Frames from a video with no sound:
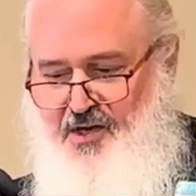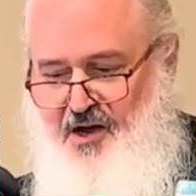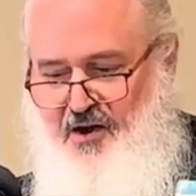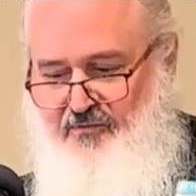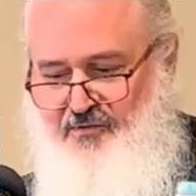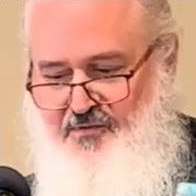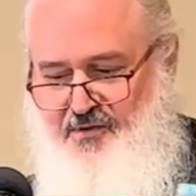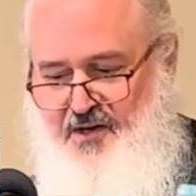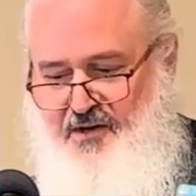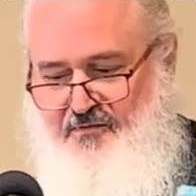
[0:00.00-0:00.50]
the
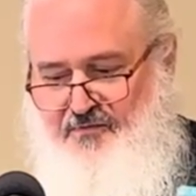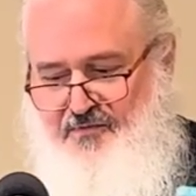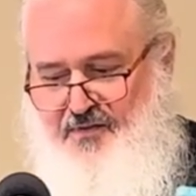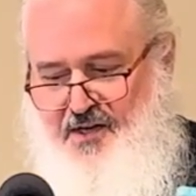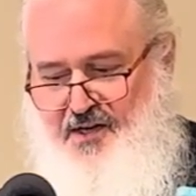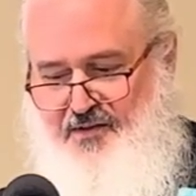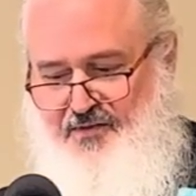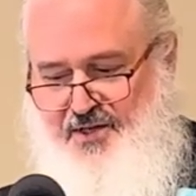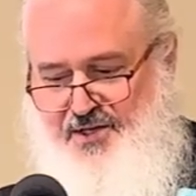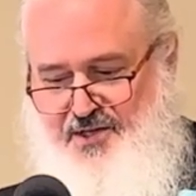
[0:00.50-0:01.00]
com-
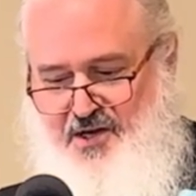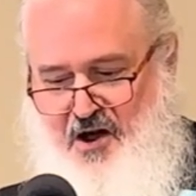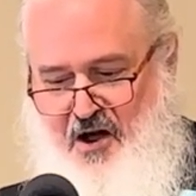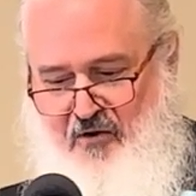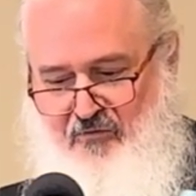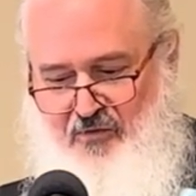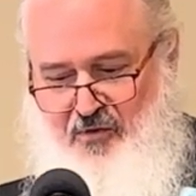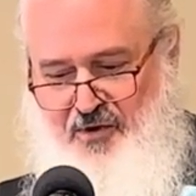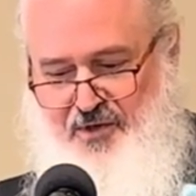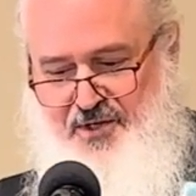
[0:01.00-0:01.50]
of uh, this
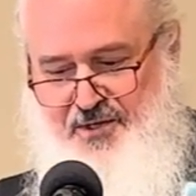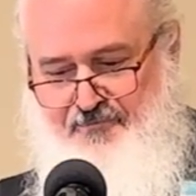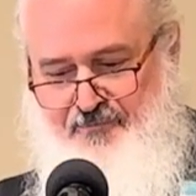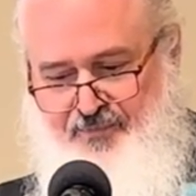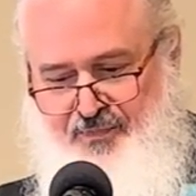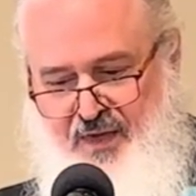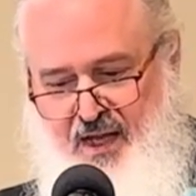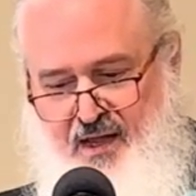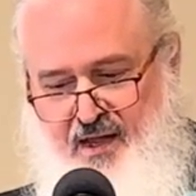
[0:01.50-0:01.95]
conference.